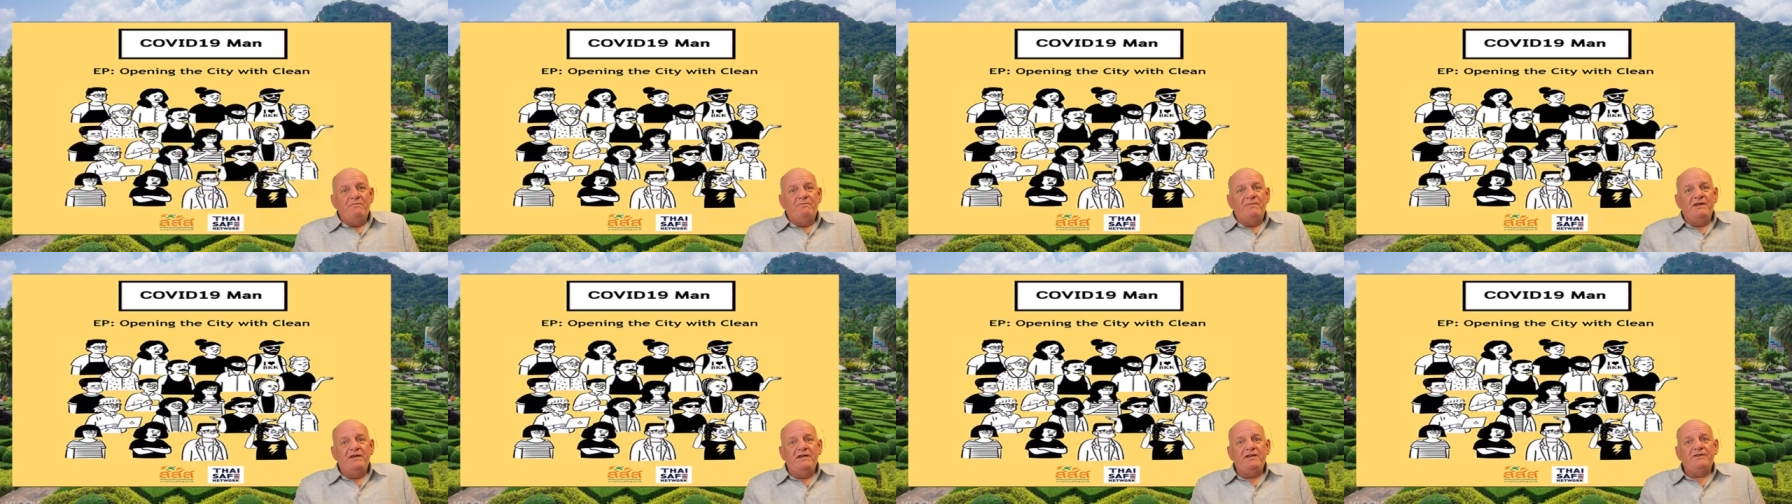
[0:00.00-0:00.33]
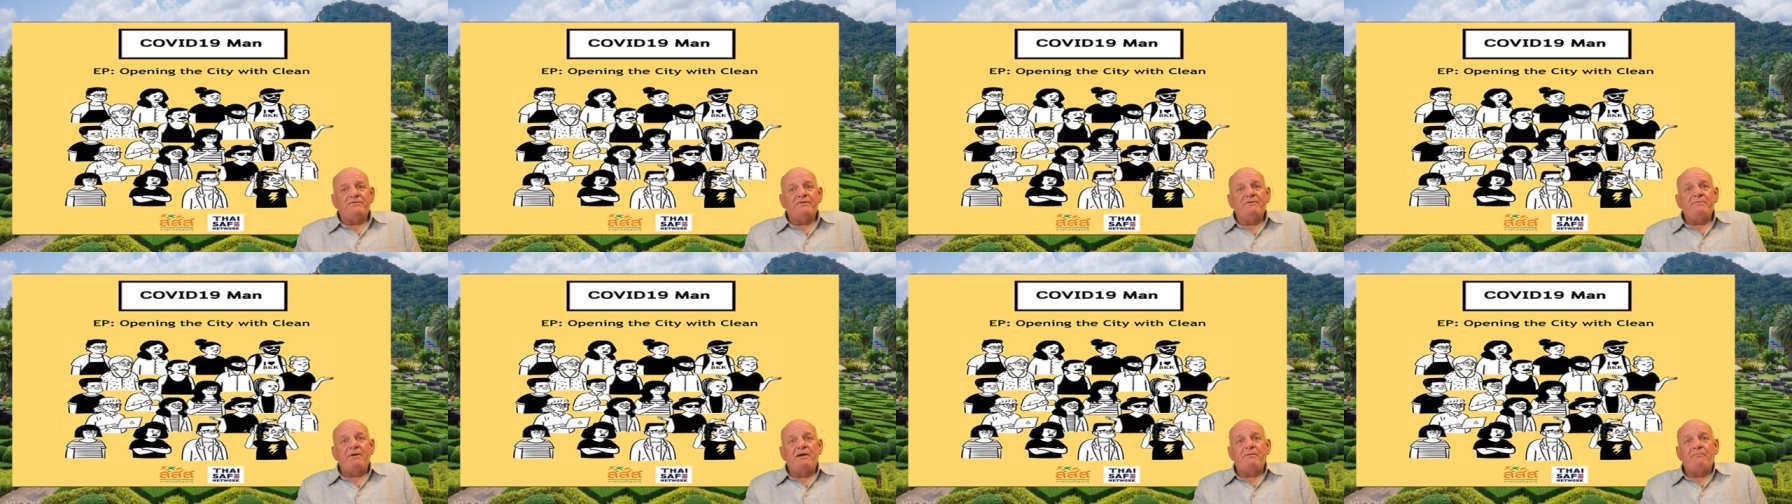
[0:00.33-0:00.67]

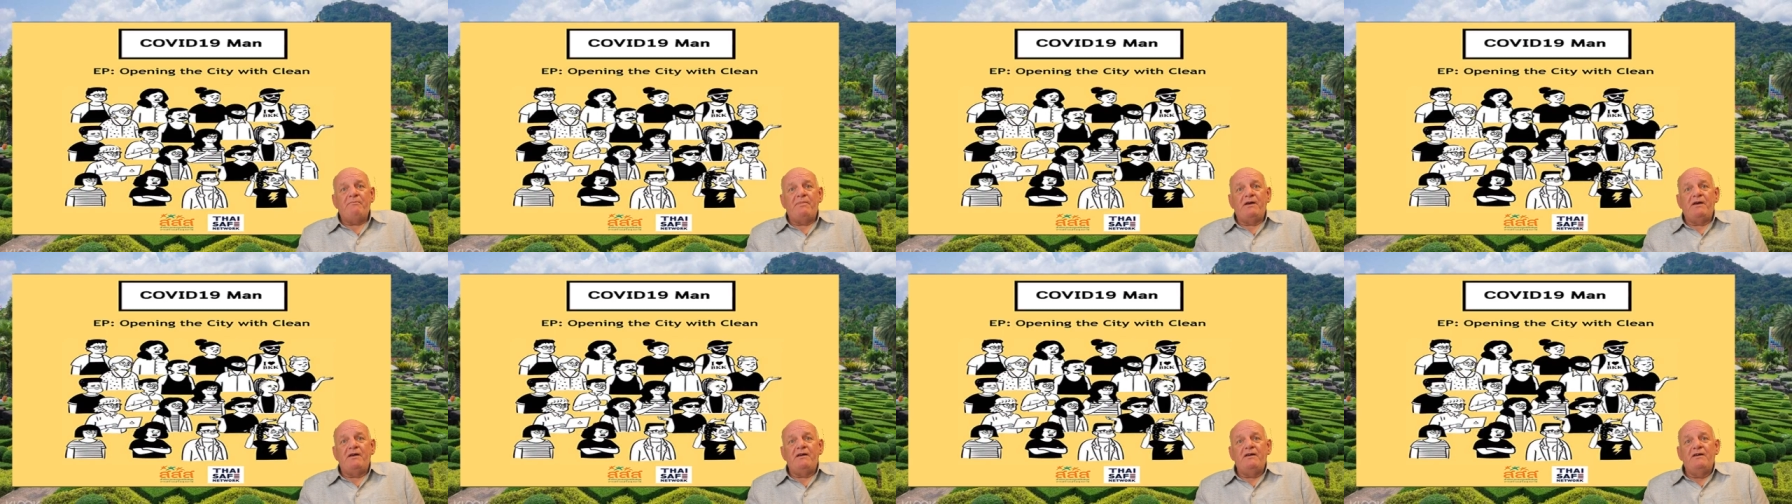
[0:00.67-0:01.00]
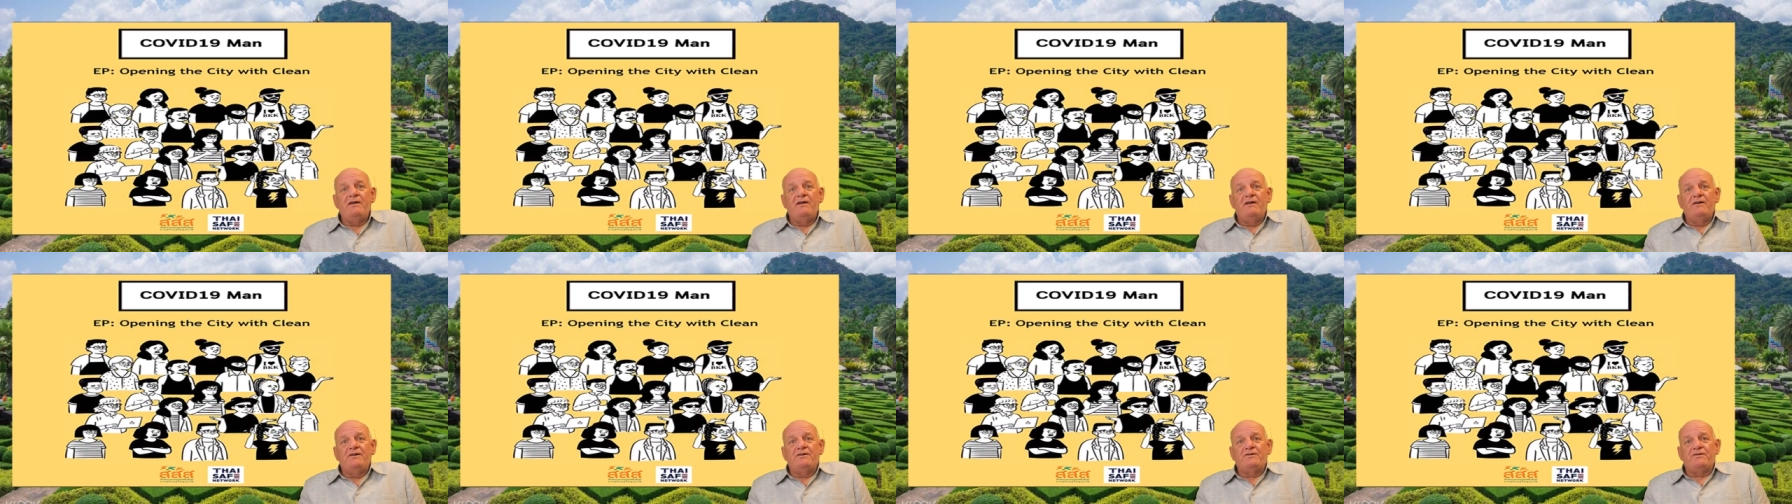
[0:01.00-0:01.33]
Please remember
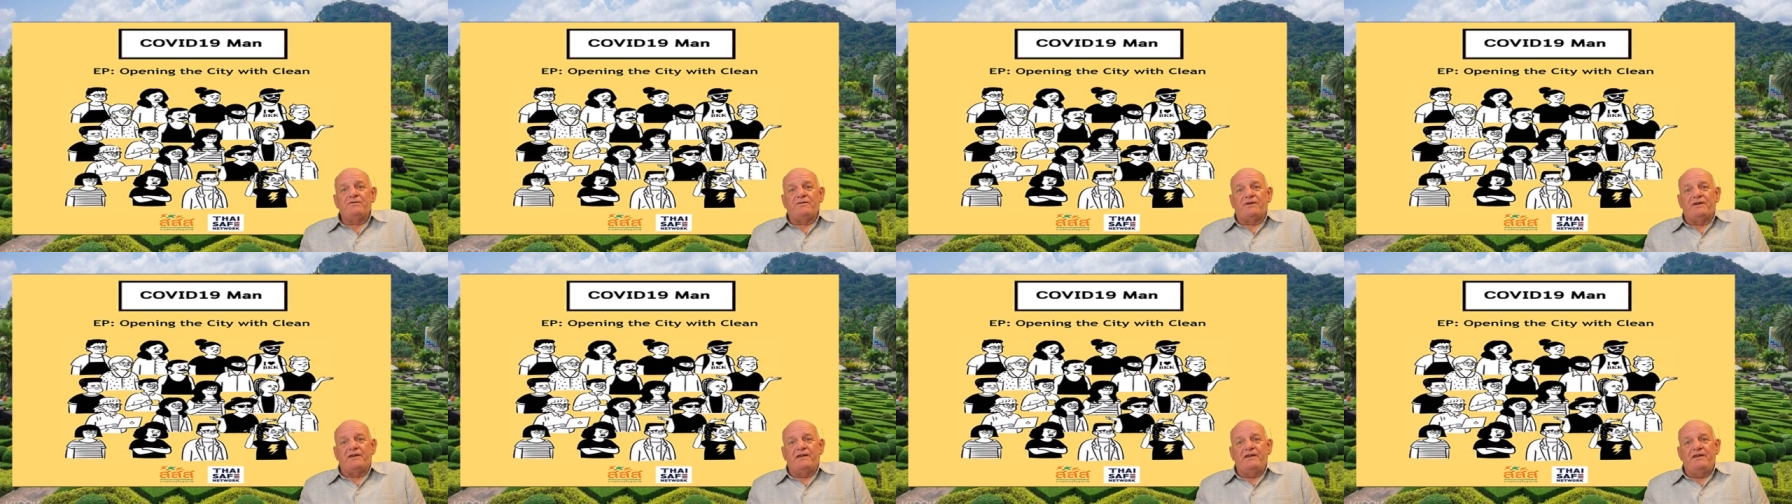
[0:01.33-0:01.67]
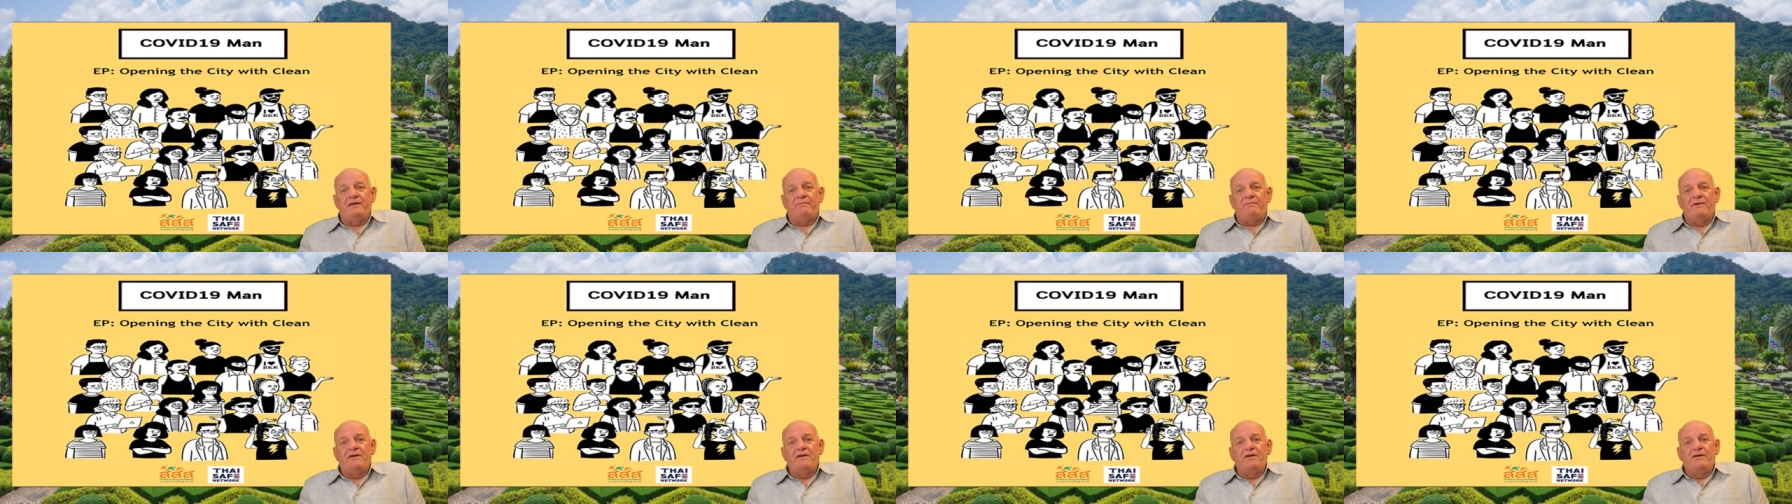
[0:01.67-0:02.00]
to
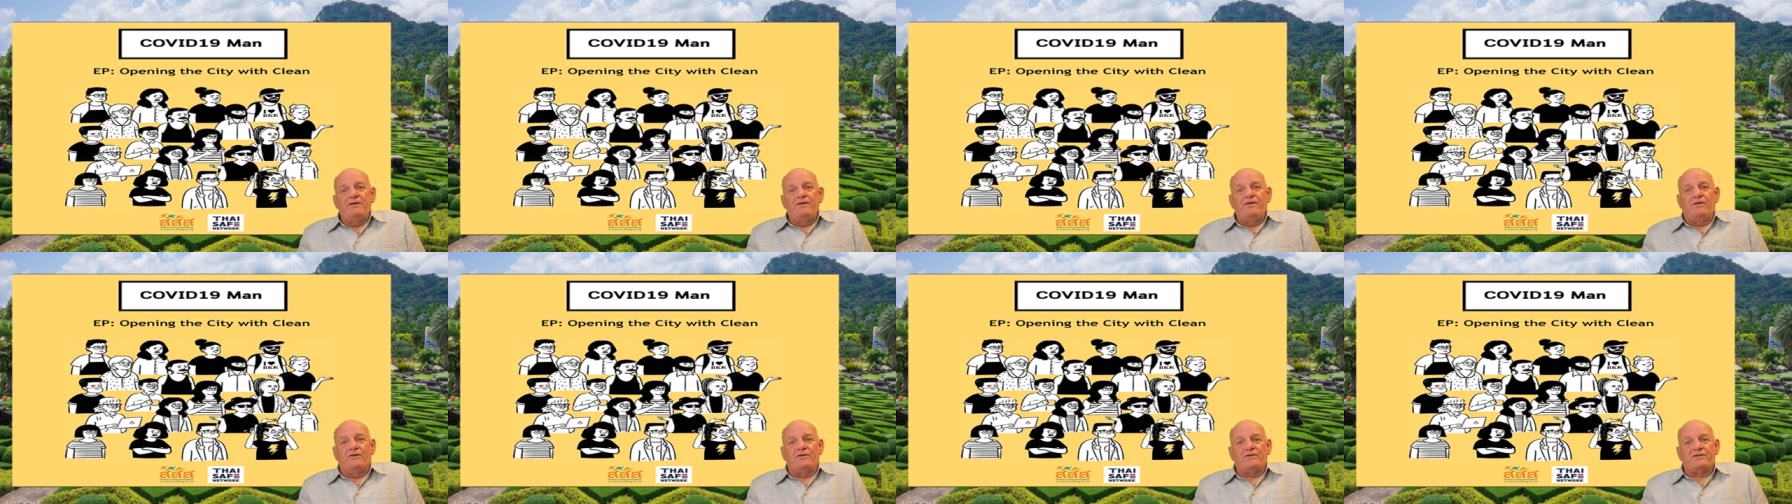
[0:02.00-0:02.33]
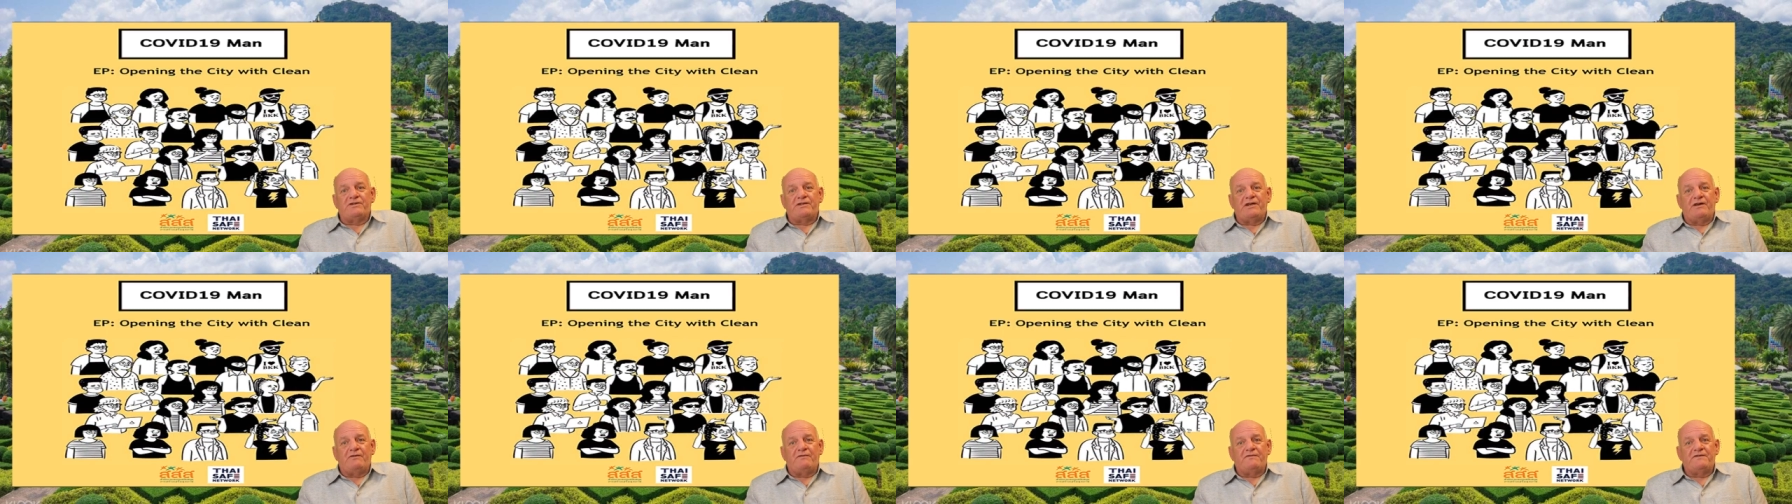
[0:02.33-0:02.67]
keep
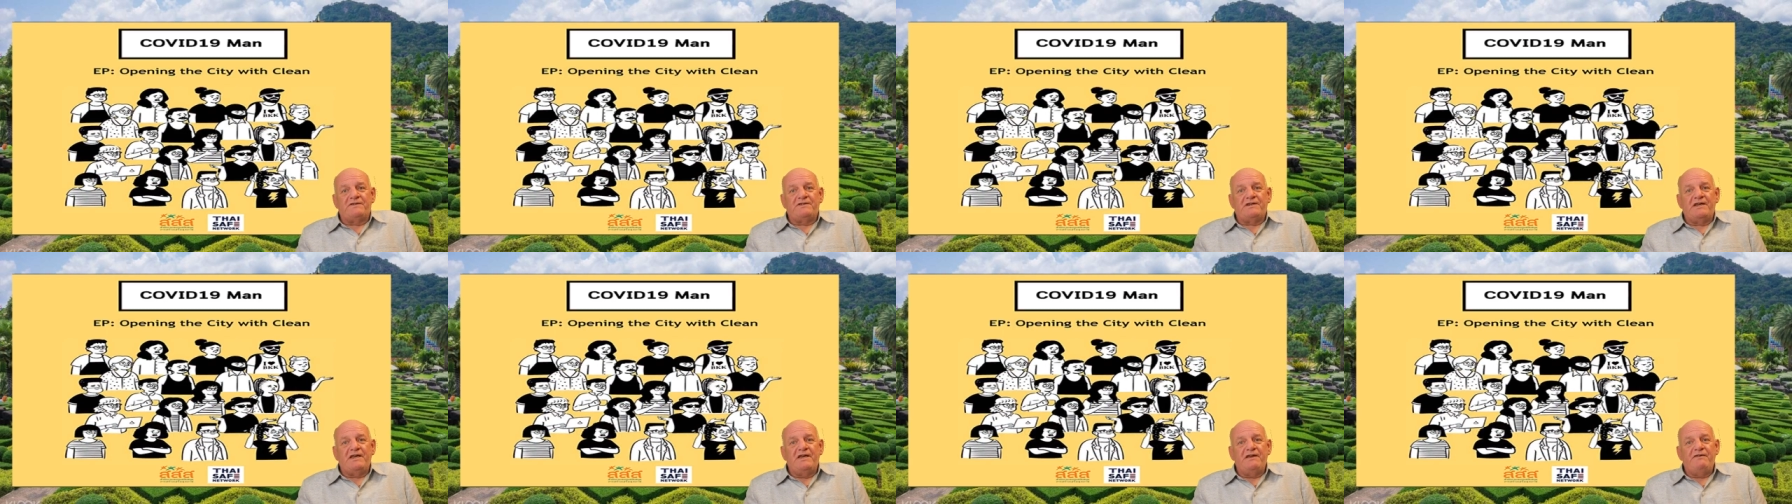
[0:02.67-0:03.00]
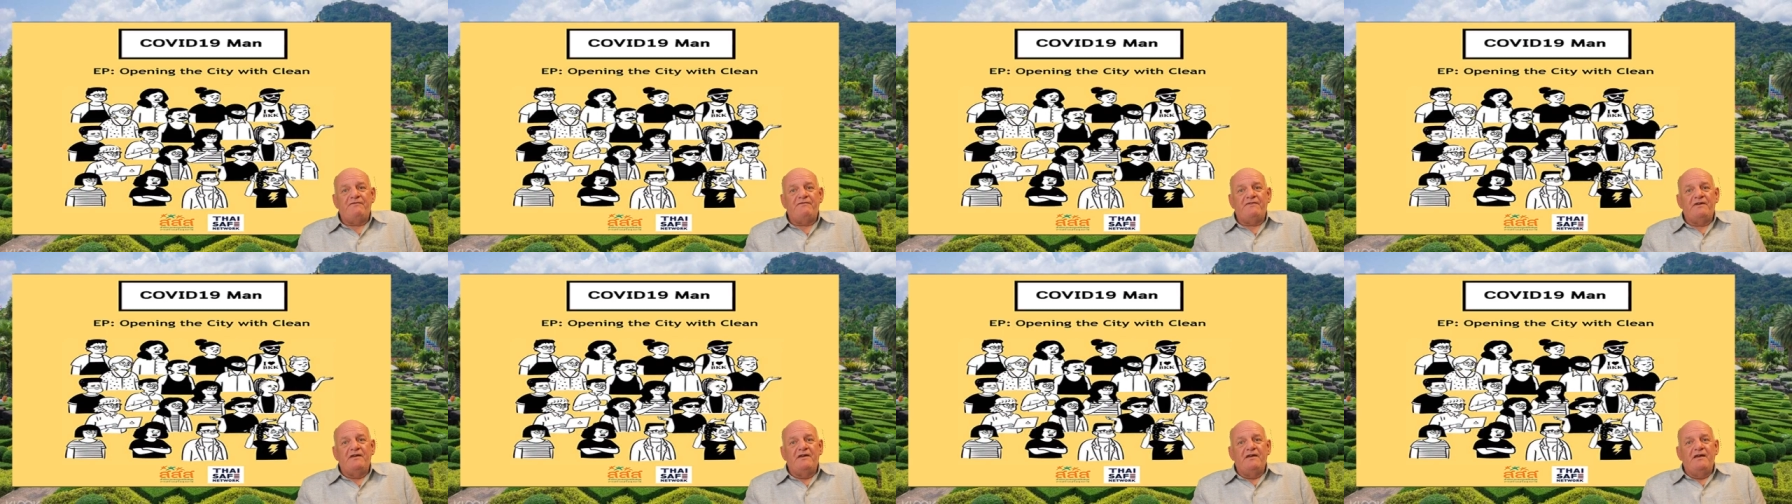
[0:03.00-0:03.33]
yourself
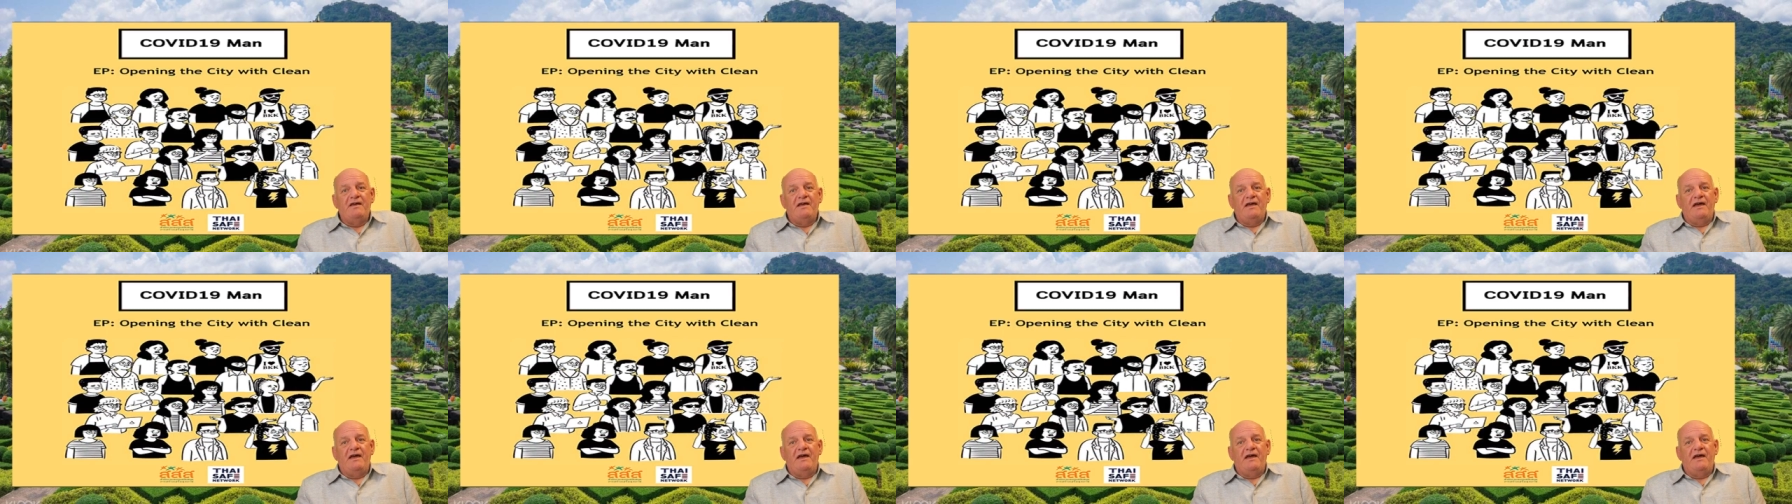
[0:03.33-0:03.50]
safe